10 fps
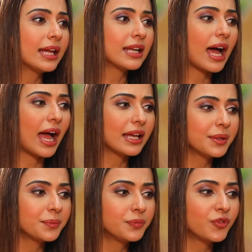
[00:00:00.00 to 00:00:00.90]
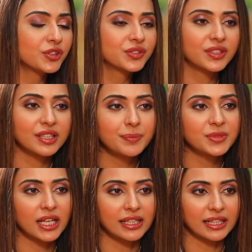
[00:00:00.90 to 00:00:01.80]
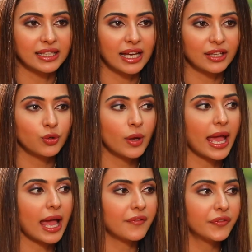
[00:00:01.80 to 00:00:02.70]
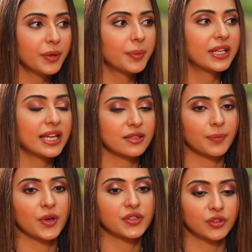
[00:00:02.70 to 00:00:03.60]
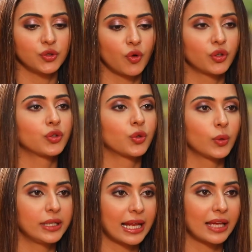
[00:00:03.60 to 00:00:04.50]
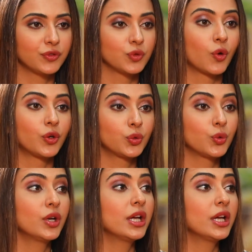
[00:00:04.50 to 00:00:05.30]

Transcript: And I am for scripts, Andy. You know, everybody as a person, you want to grow in life, you want mm. to